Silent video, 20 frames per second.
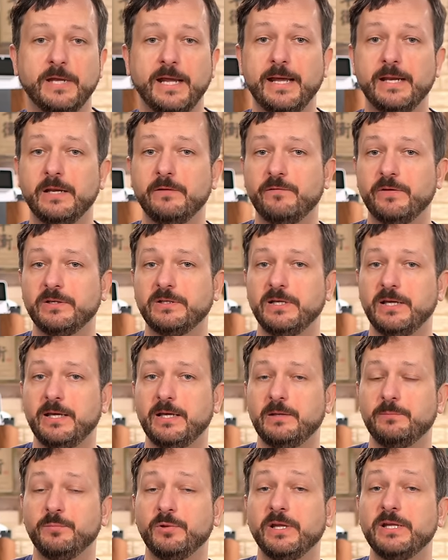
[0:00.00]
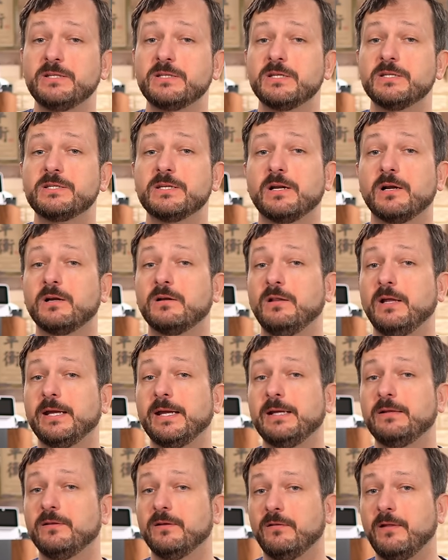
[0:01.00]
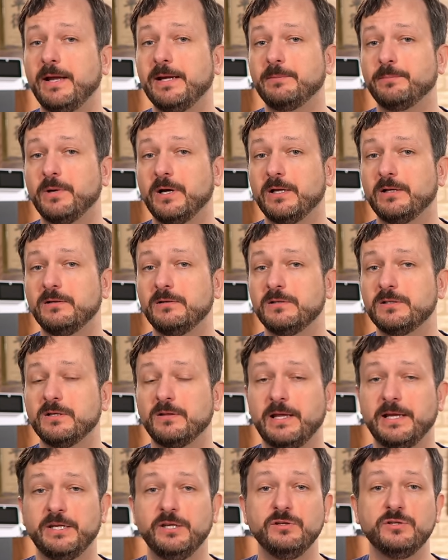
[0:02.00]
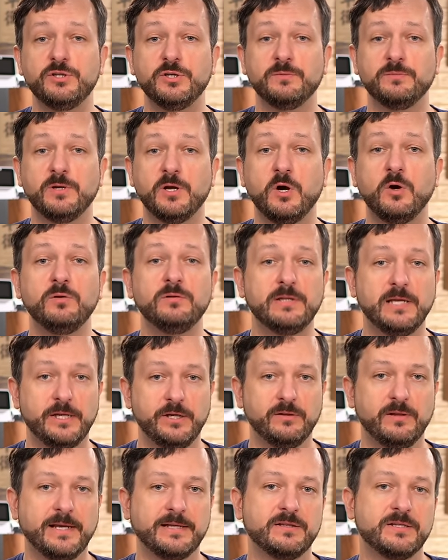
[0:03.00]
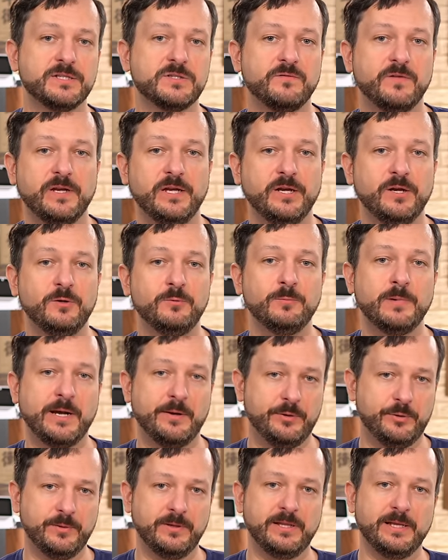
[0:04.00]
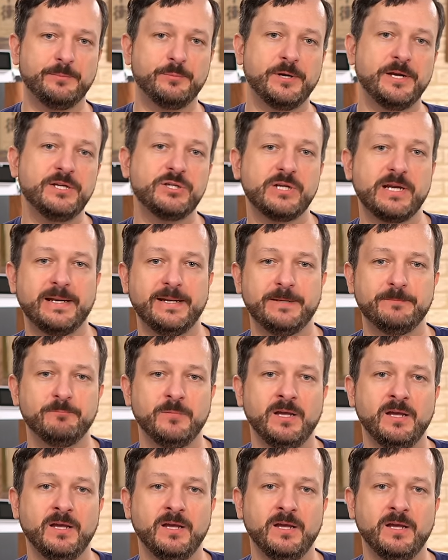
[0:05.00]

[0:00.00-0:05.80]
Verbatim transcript: And if it did, please consider clicking the like button to let YouTube know that you like this video. I would really appreciate it.